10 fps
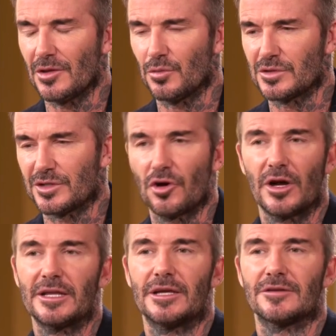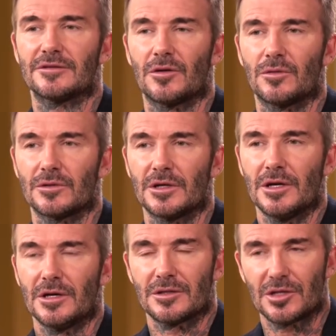that was 9 years old,
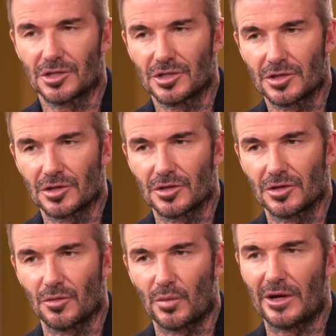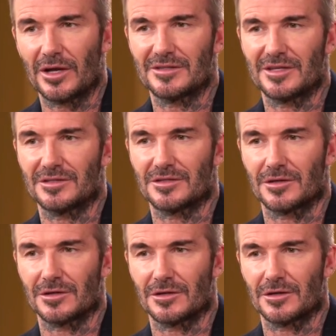that when I said to
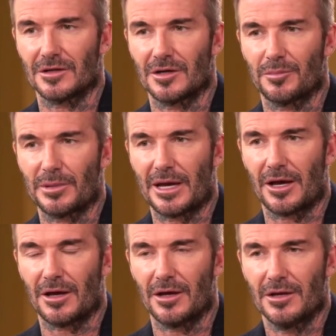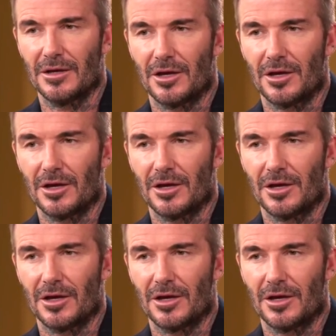her about